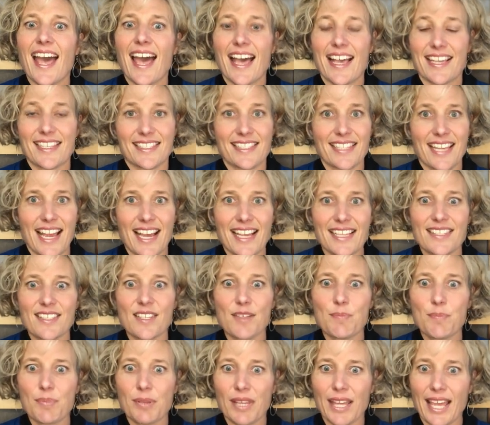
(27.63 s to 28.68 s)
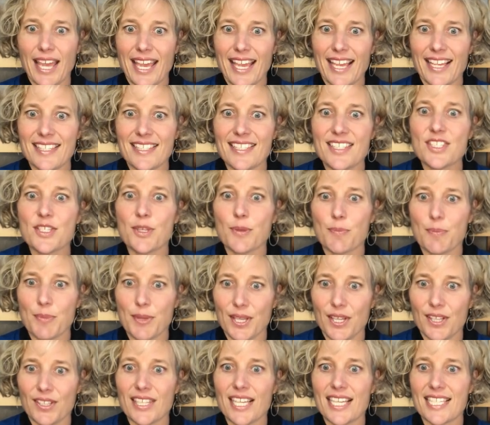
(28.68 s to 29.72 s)
As NASA plans to
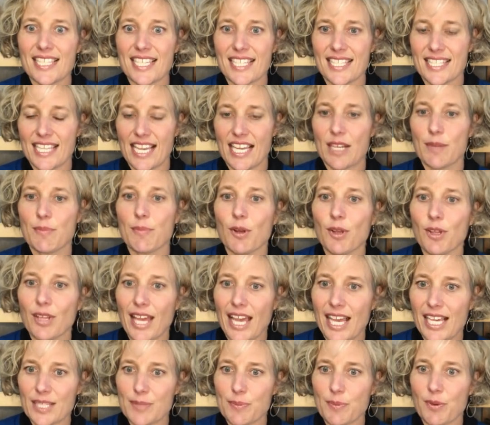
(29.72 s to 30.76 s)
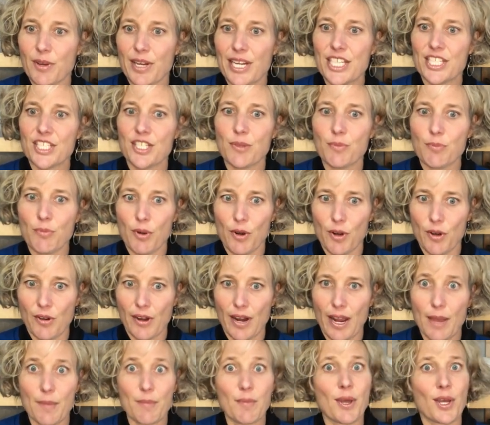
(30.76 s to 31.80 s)
build a sustainable exploration
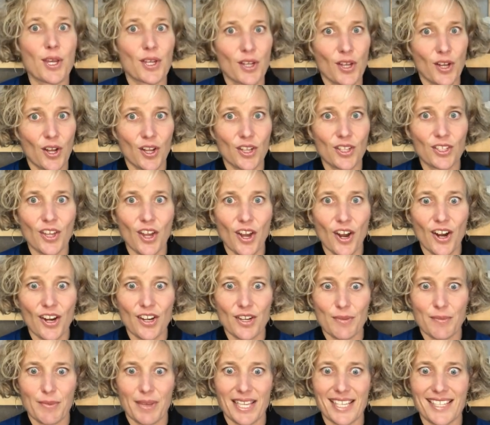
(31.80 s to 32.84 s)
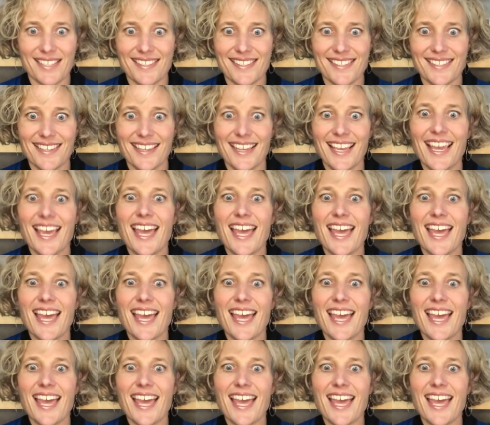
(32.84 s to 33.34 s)
program called Artemis